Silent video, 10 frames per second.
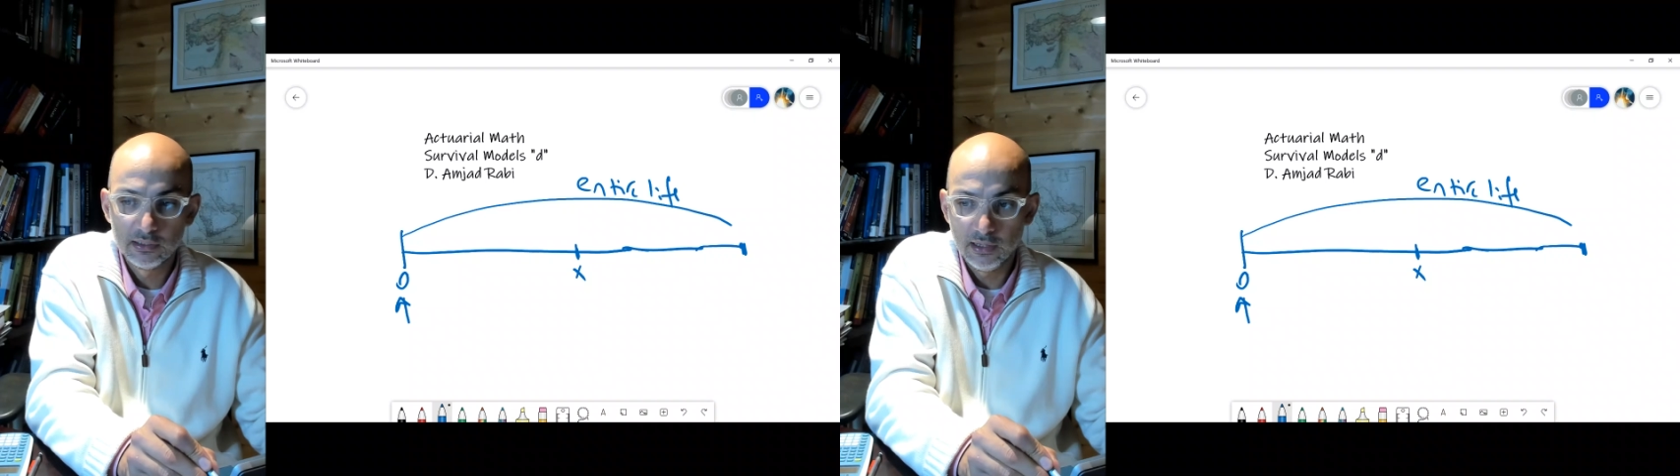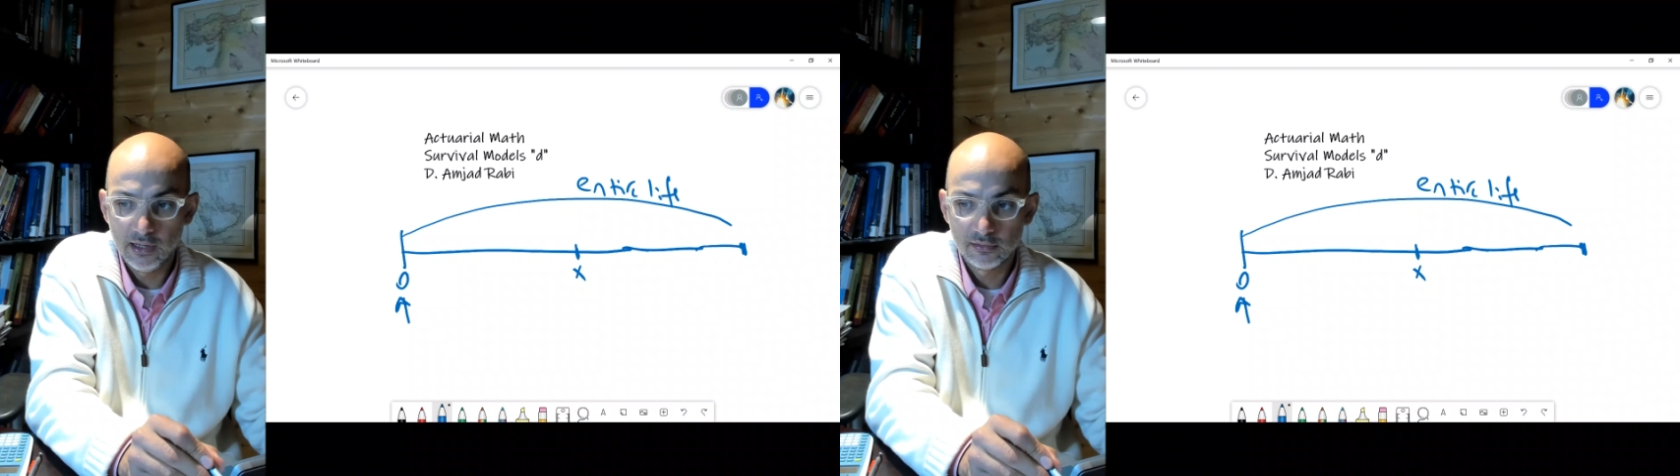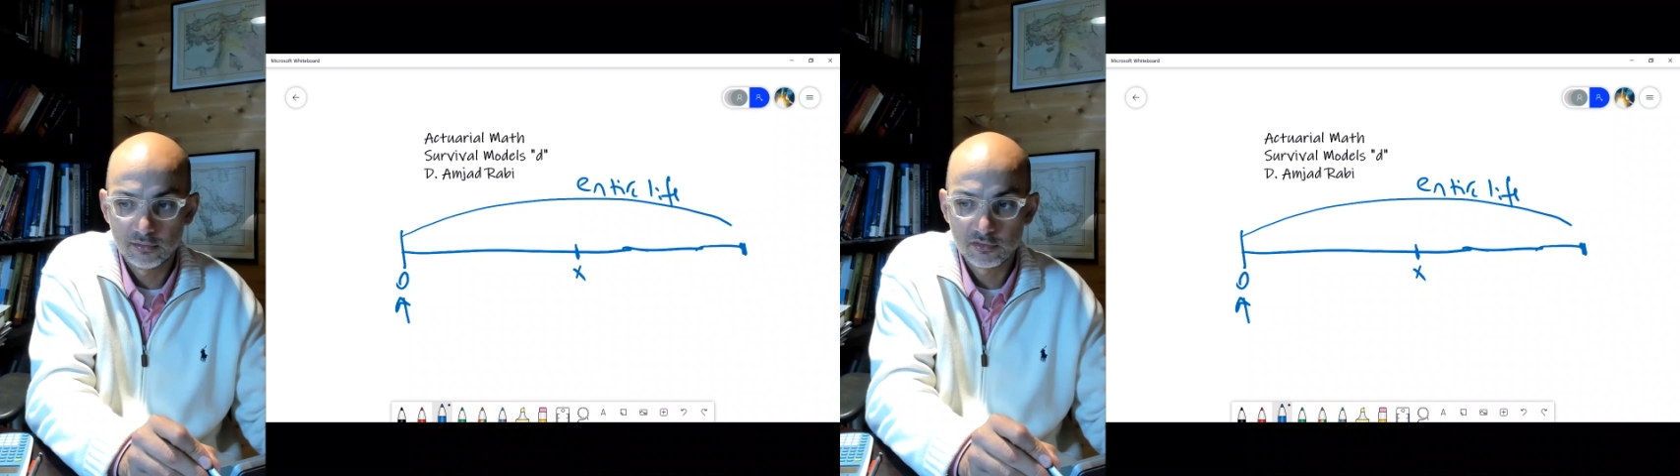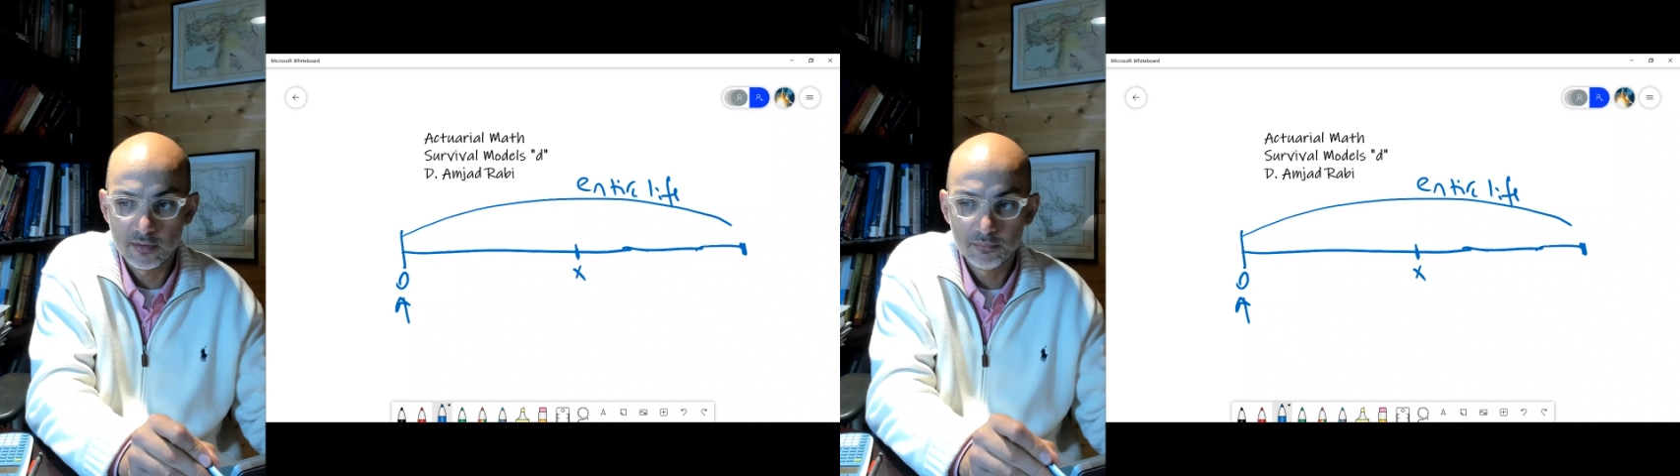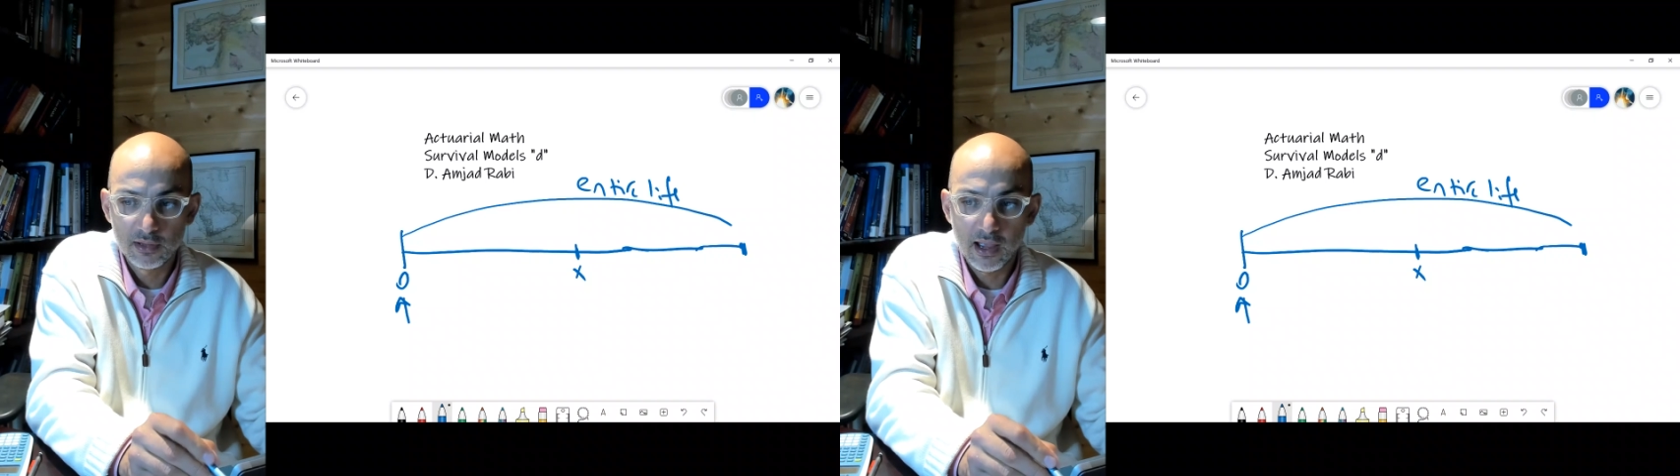at
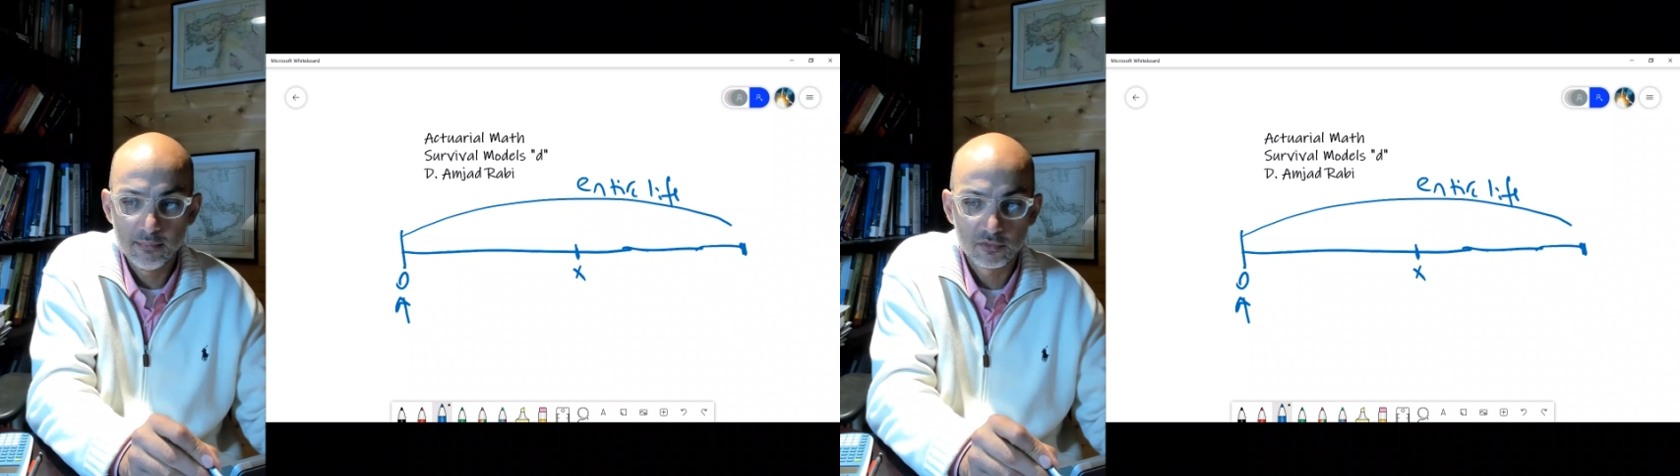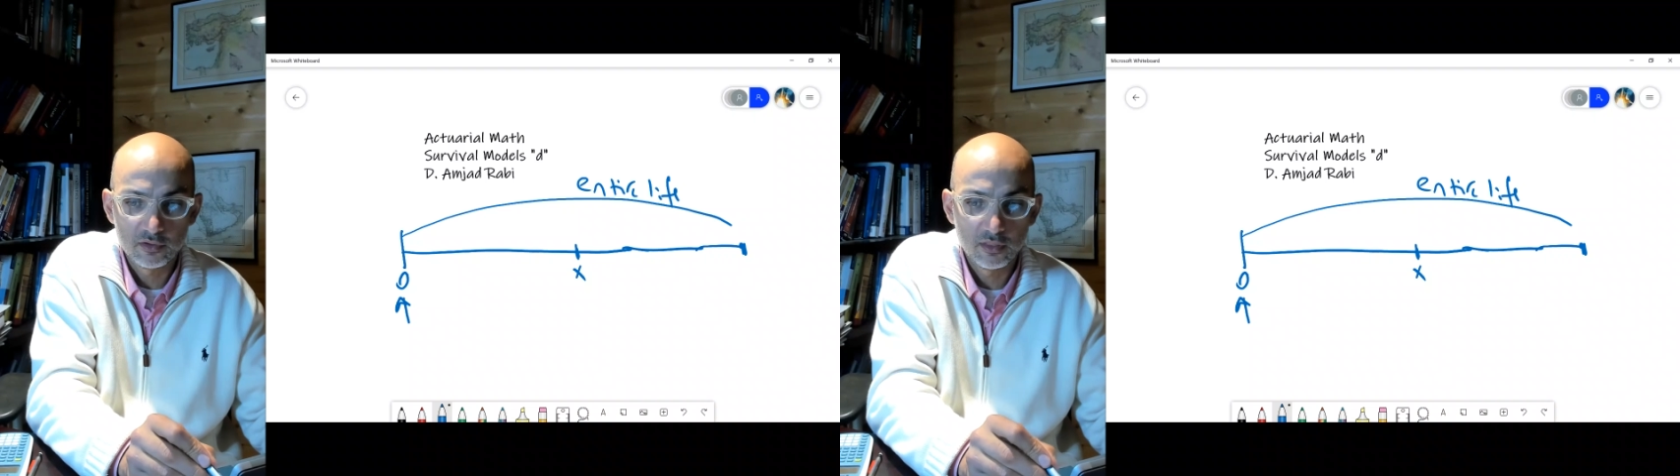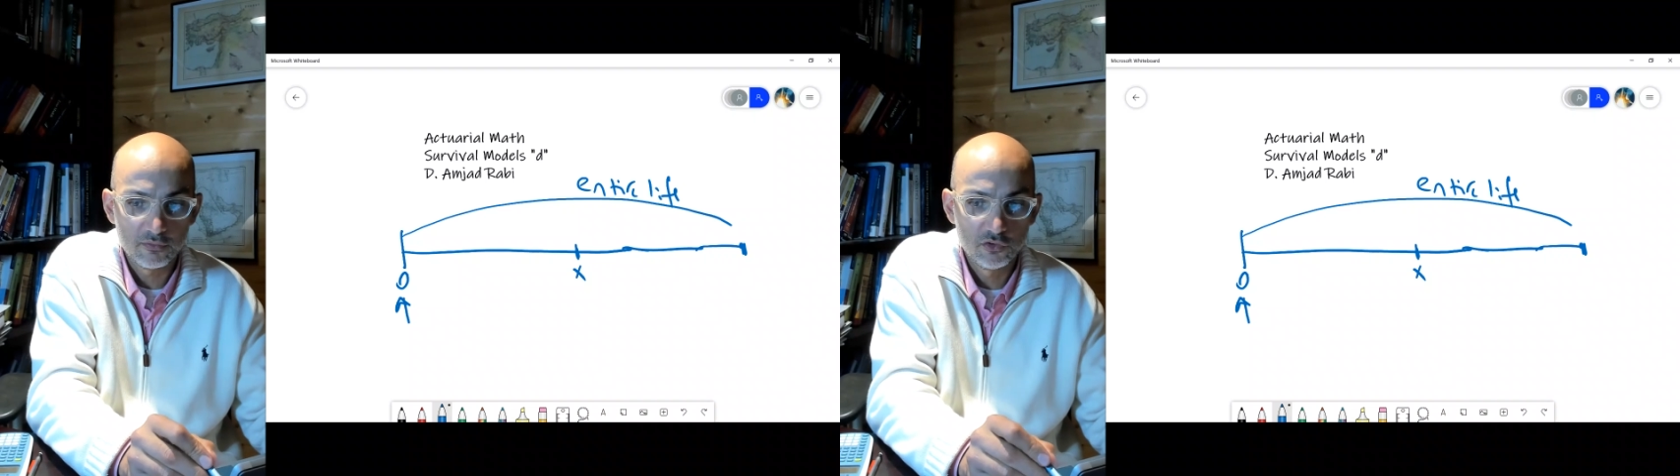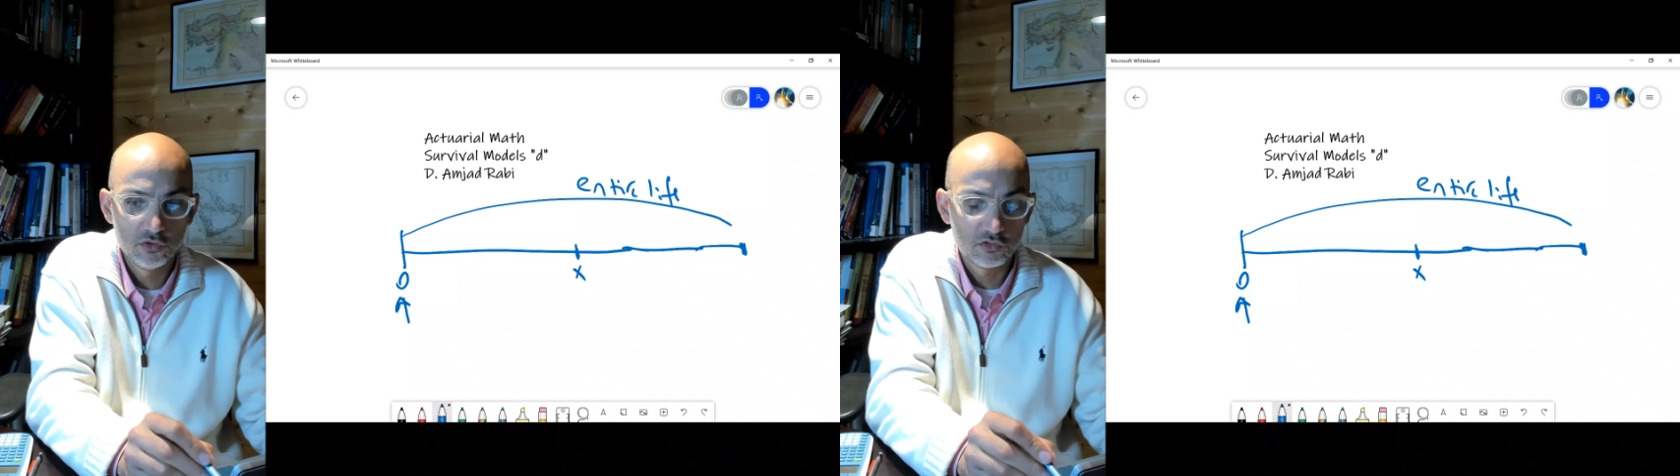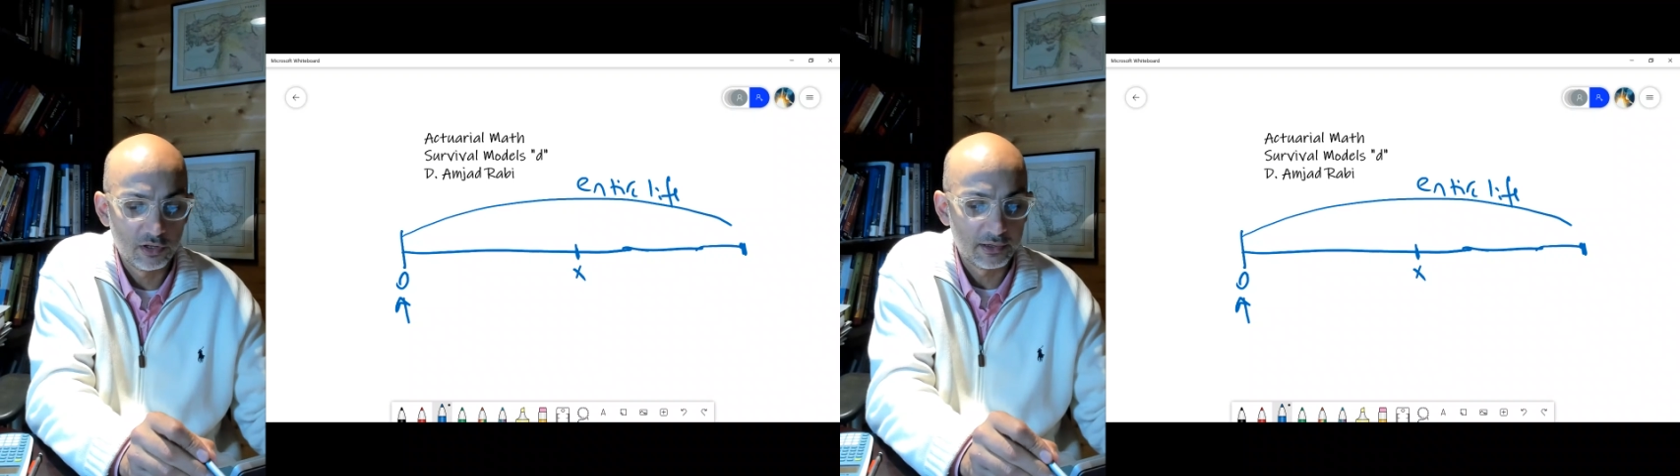sometimes in the
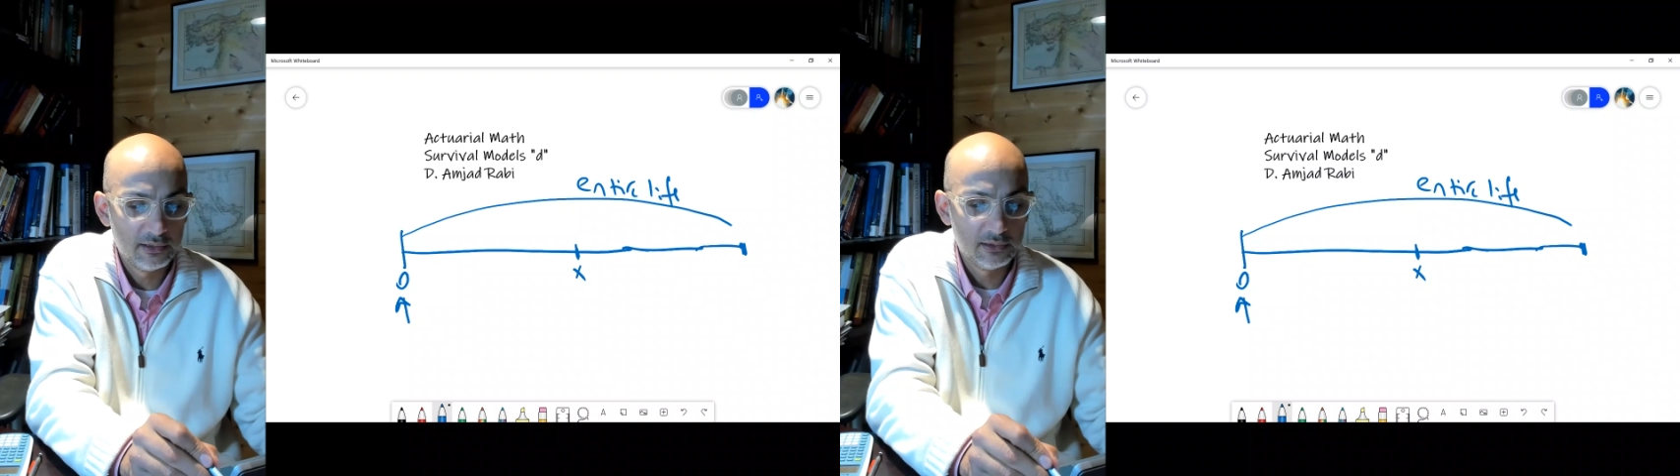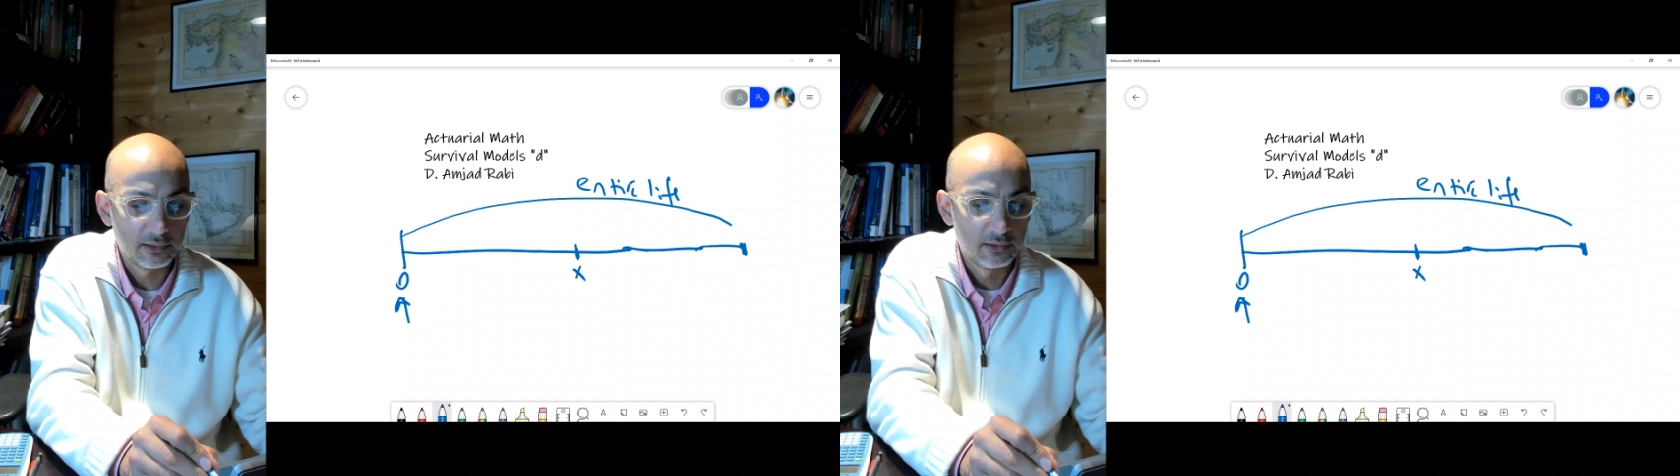future here.